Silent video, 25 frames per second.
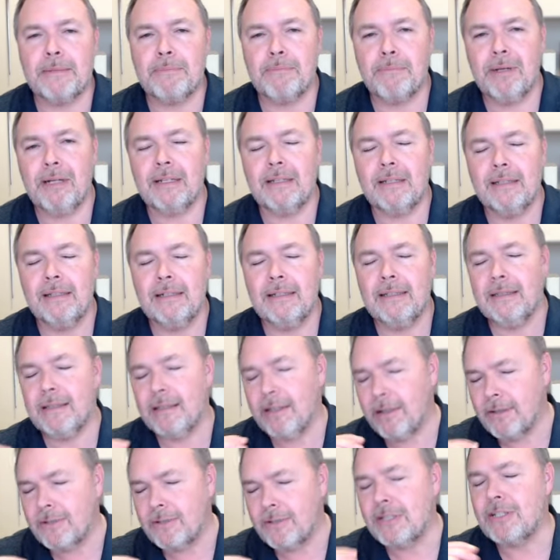but
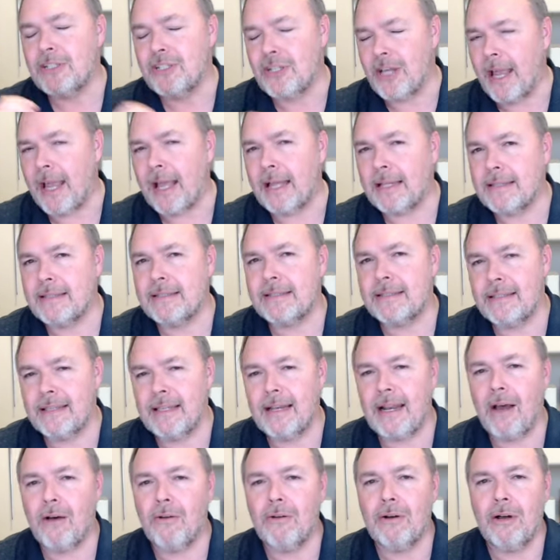there's a chance
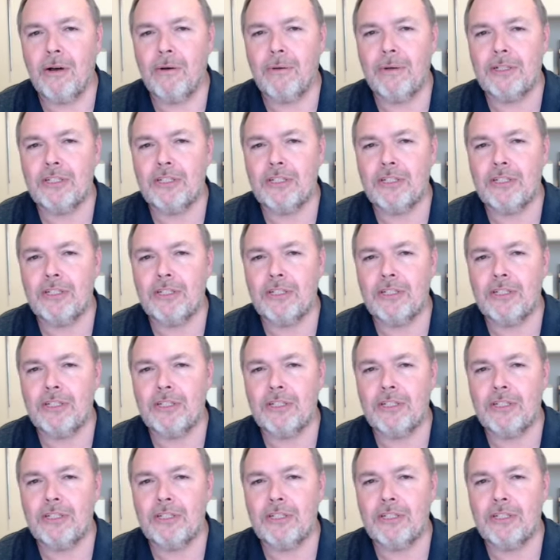that I'll go